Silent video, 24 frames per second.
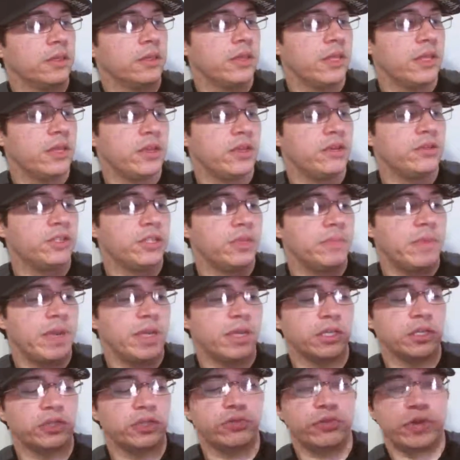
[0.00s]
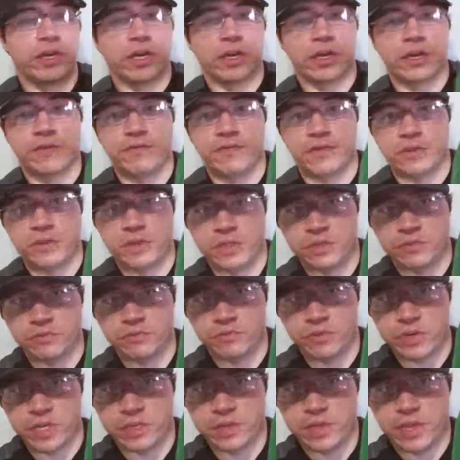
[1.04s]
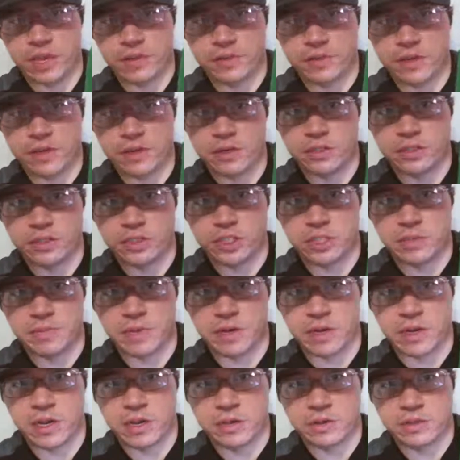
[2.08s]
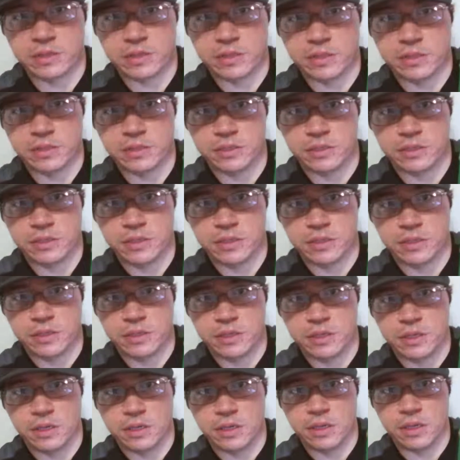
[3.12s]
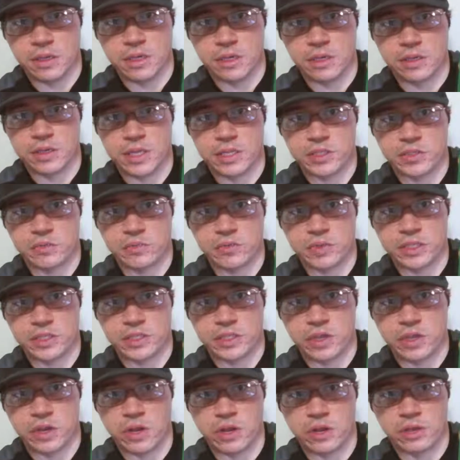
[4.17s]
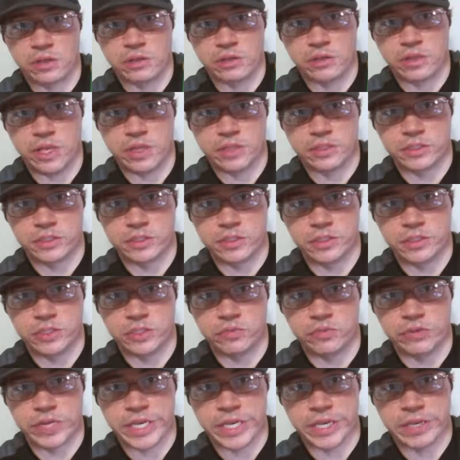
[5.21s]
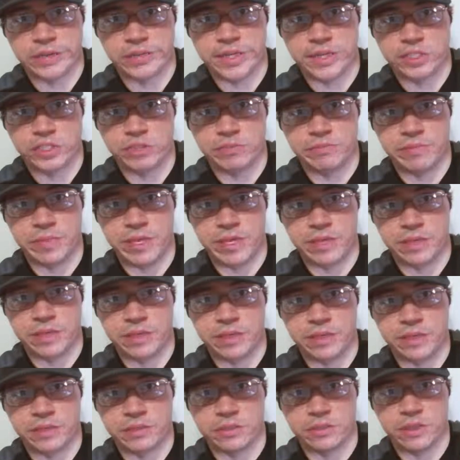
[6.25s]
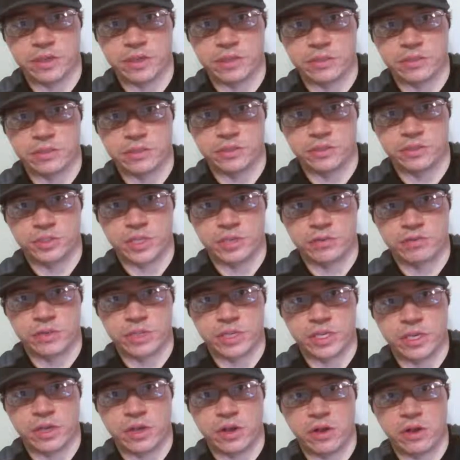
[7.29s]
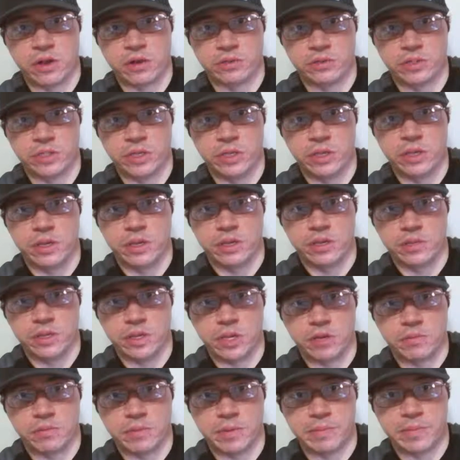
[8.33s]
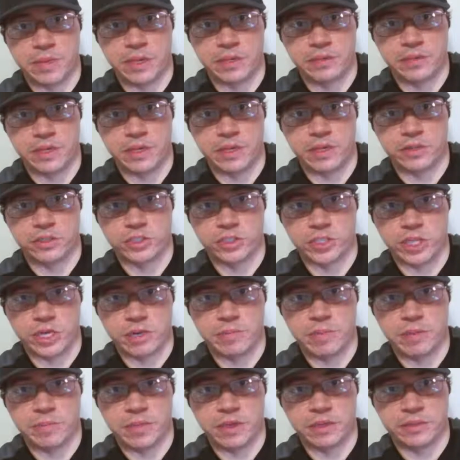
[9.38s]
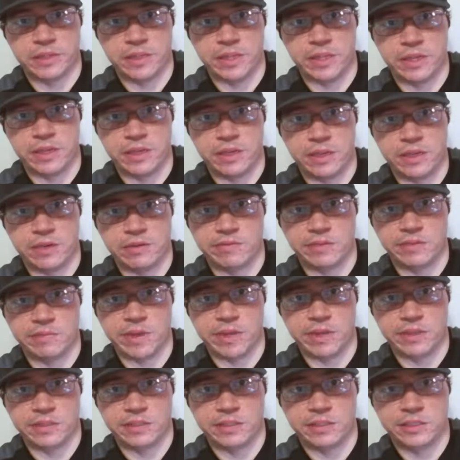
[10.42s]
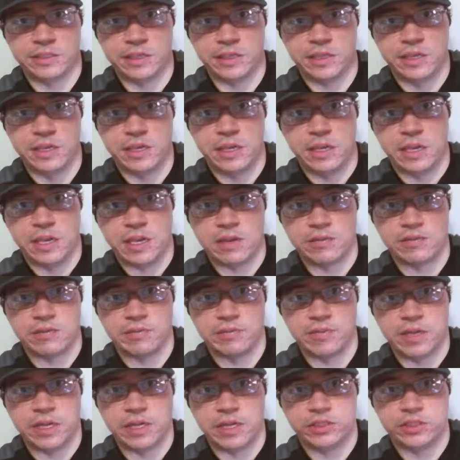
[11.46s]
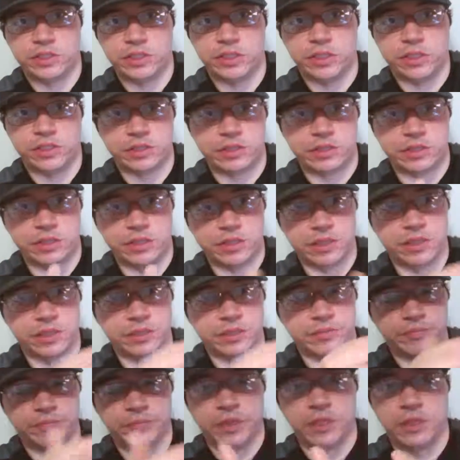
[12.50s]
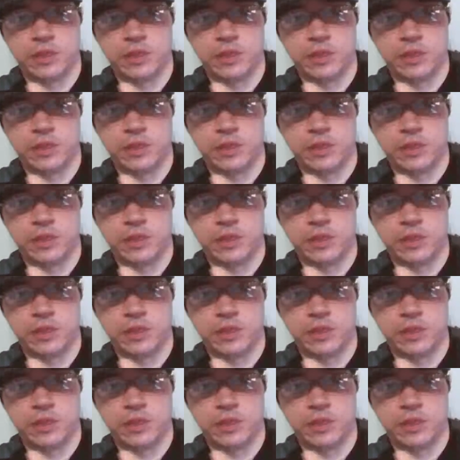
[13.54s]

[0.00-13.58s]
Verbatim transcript: they usually make a drink. If you could read that there, chimarrão. That's what it's called. That's the drink that you make. It's not generally called yerba mate or yerba mate, erva mate. Erva mate is the